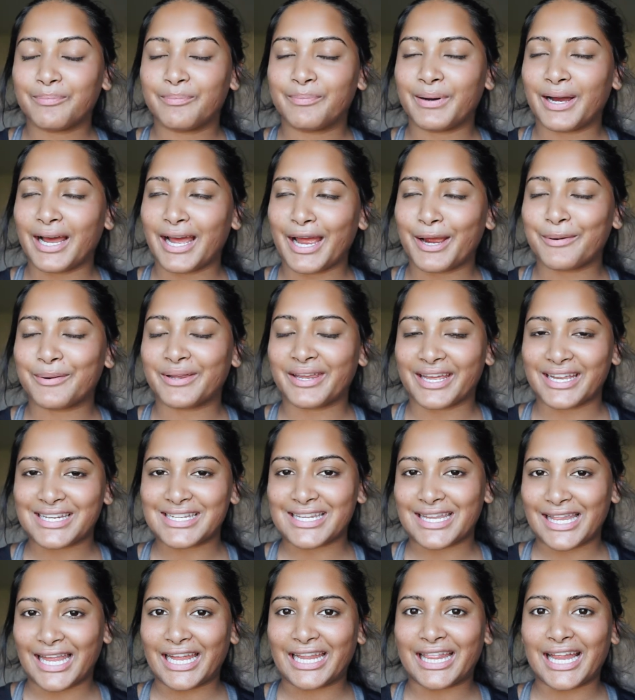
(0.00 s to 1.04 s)
but I would like
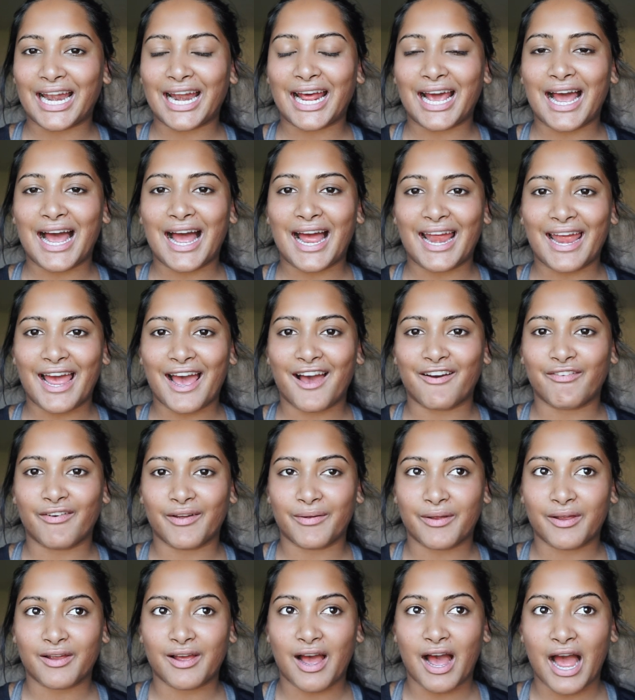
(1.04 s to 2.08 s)
to think that I have
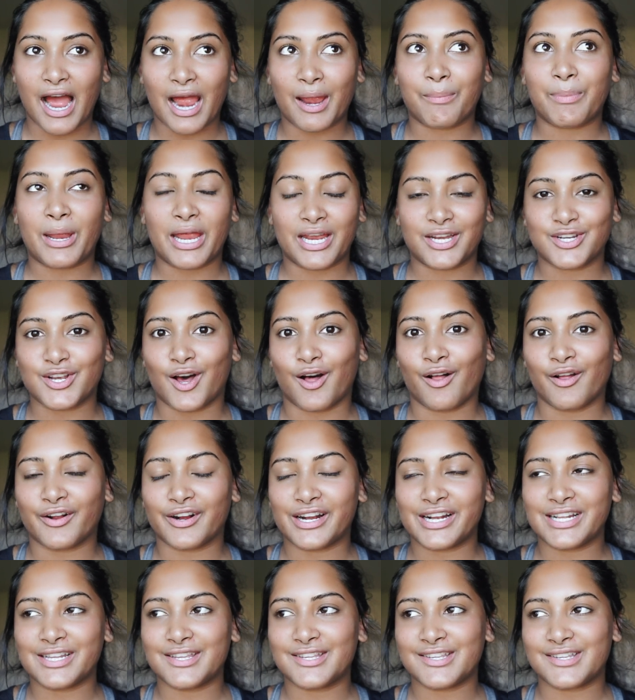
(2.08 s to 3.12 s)
a high pain
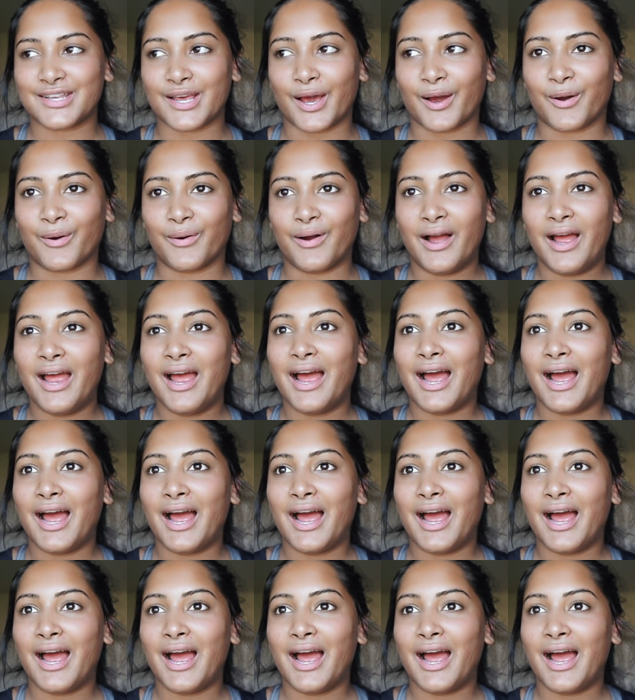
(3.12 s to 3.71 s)
tolerance, so